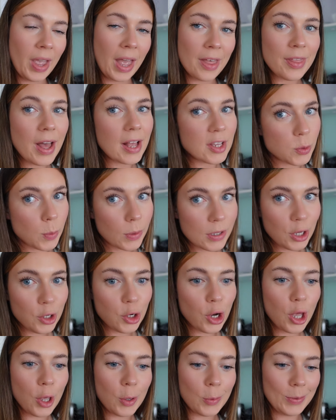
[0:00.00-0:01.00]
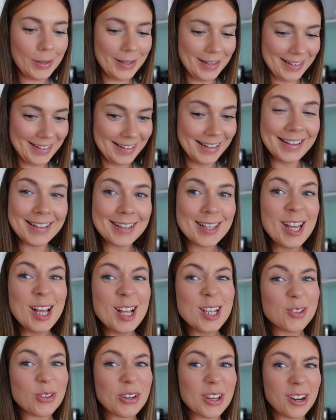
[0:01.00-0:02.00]
That's when you know.
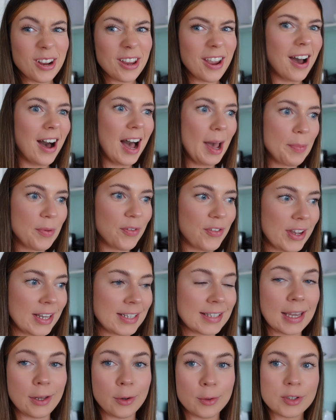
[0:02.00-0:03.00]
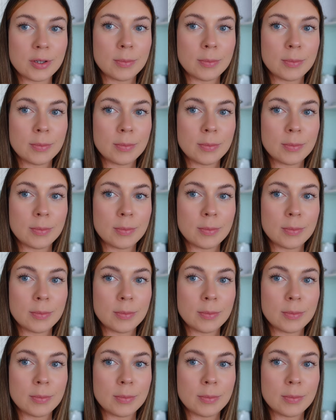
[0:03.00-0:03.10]
So you know you're hyperfixated on